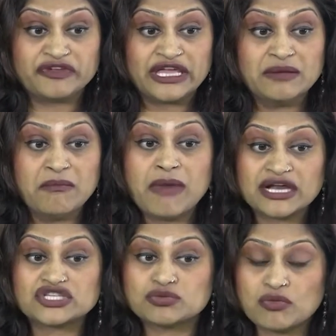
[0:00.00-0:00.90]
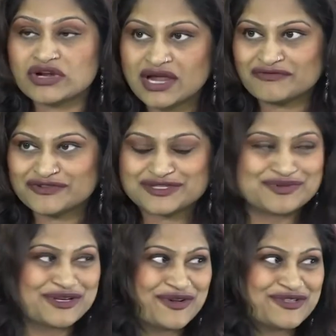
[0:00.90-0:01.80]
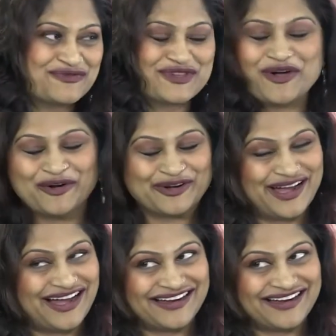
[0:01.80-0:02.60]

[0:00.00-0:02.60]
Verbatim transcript: feel much more comfortable because we all